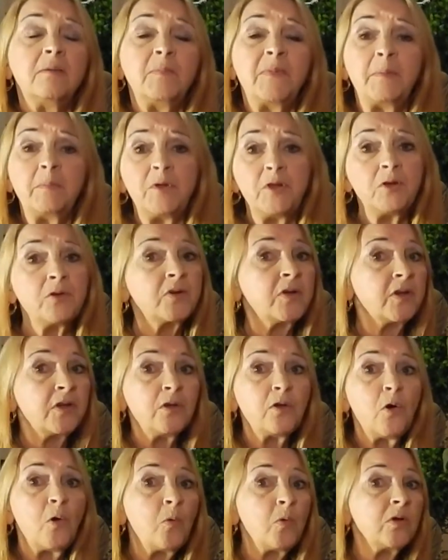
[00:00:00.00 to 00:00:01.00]
Maybe you
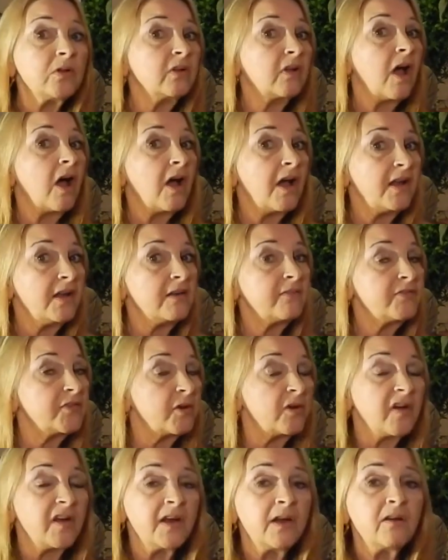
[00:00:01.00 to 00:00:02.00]
can go online if
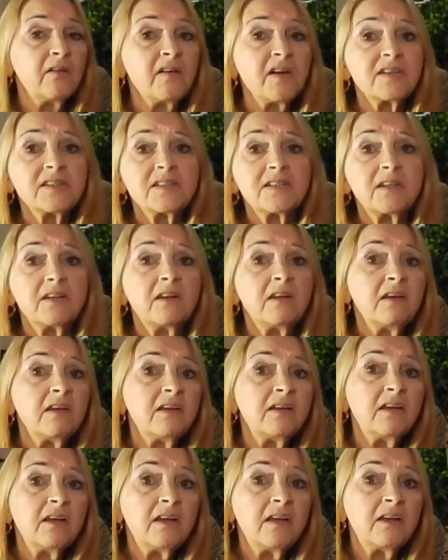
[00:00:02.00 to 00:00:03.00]
you're interested
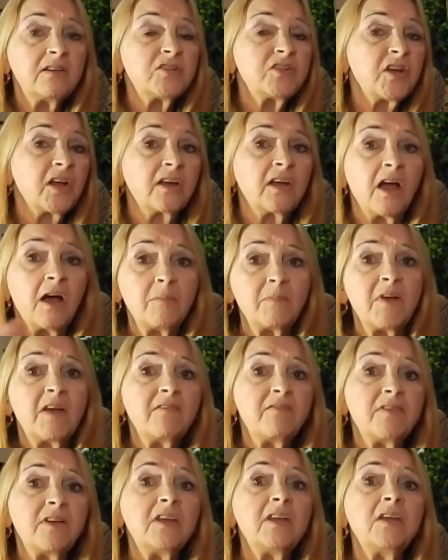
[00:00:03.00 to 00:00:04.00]
in it. Check out
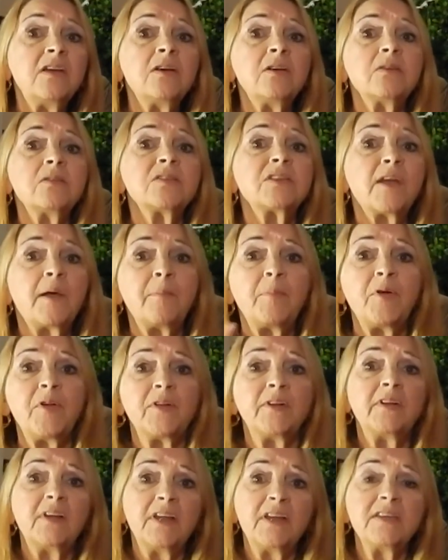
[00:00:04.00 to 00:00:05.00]
my videos, I'll
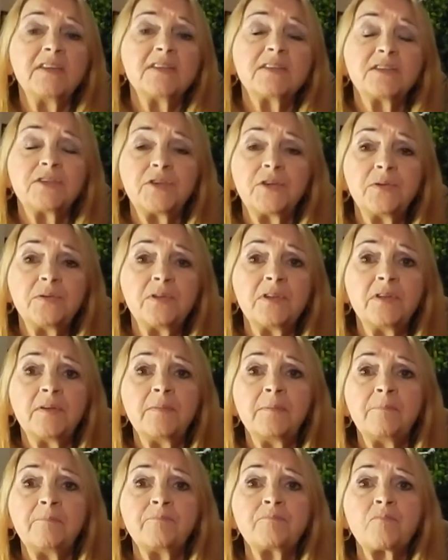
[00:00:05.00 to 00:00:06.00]
put links to
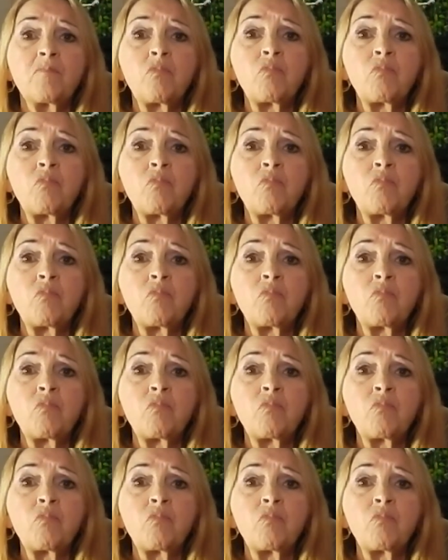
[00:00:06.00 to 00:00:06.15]
them.